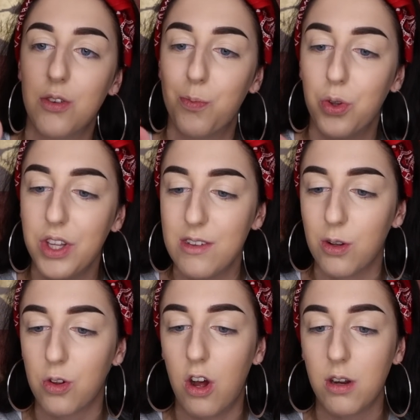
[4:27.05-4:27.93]
Please
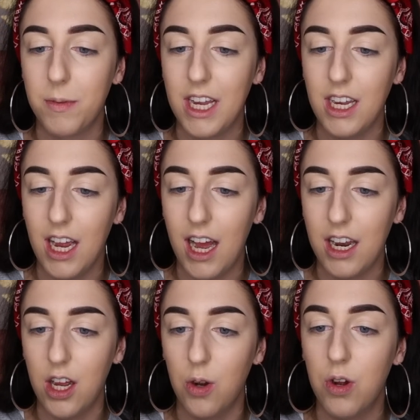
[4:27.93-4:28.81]
don't clock me. Yeah, I
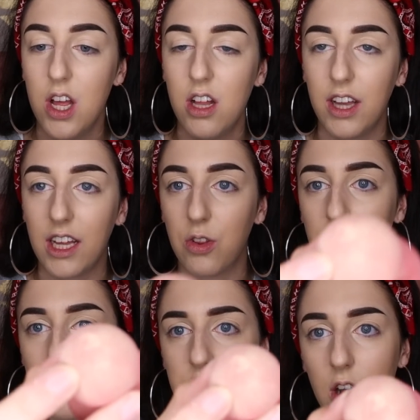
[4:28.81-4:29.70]
know.
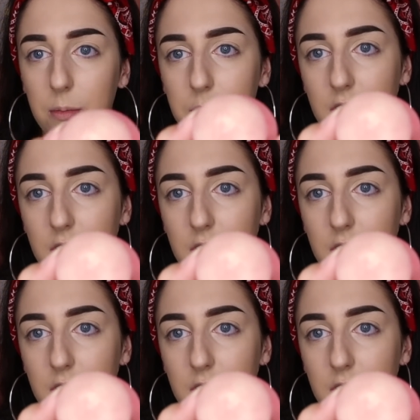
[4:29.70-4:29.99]
Look at the top.